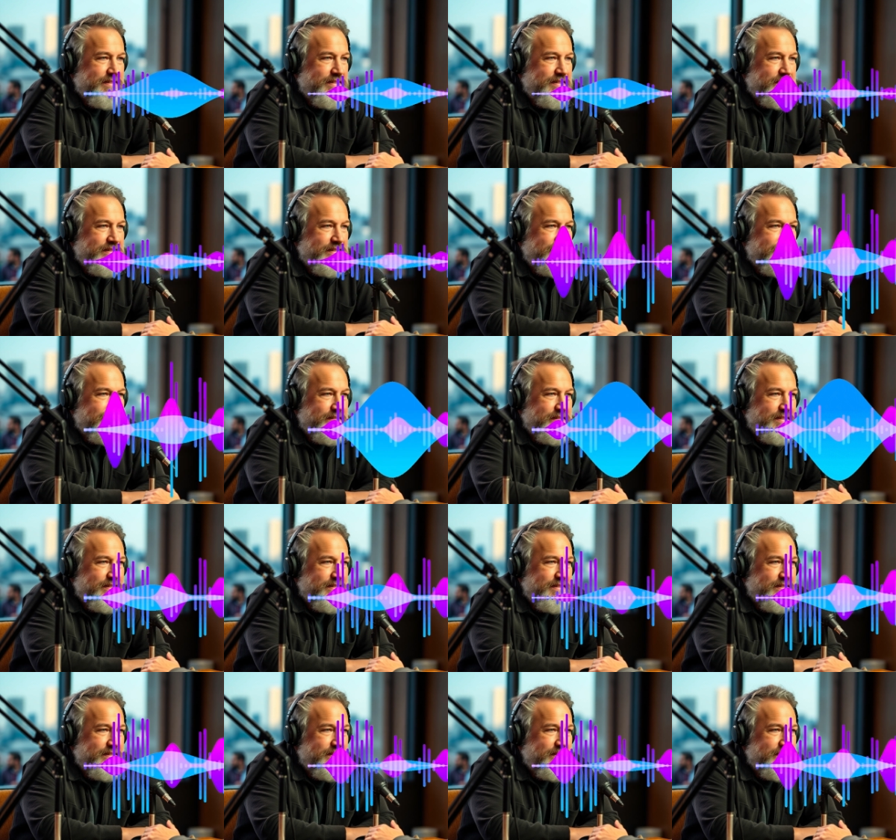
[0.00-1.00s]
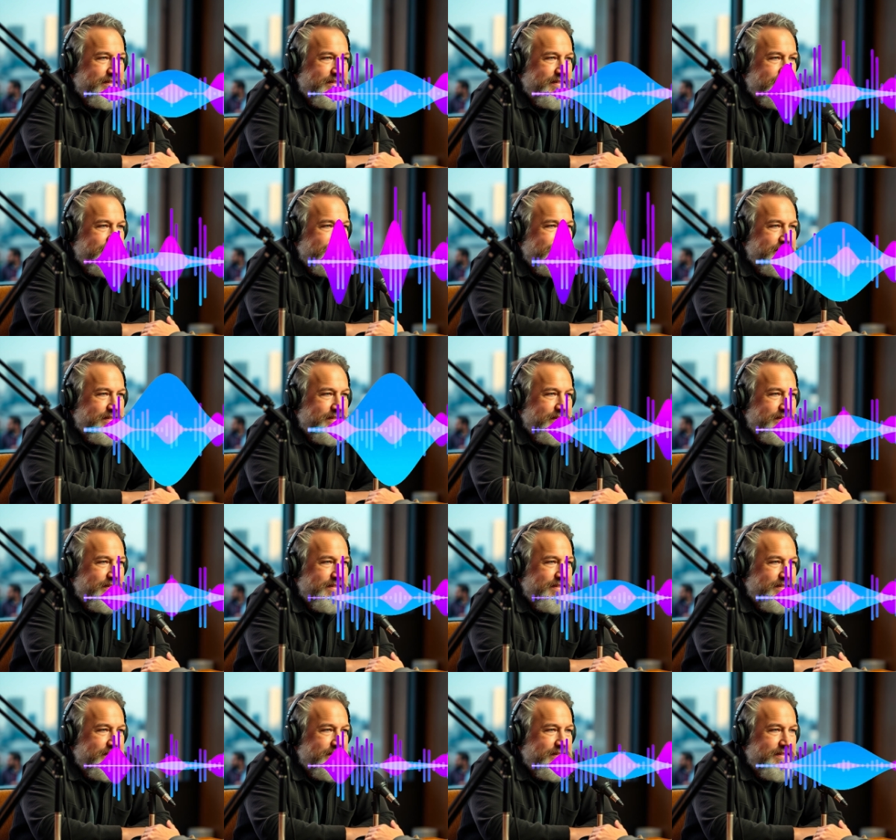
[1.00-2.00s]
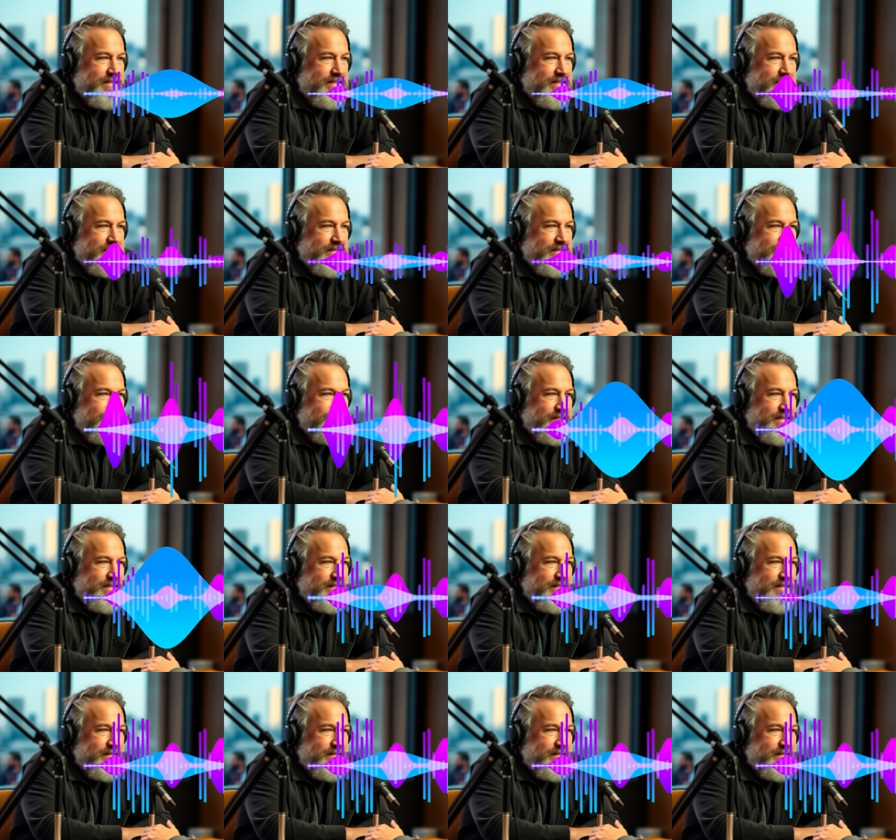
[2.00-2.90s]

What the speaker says: where AI is used for harmful purposes.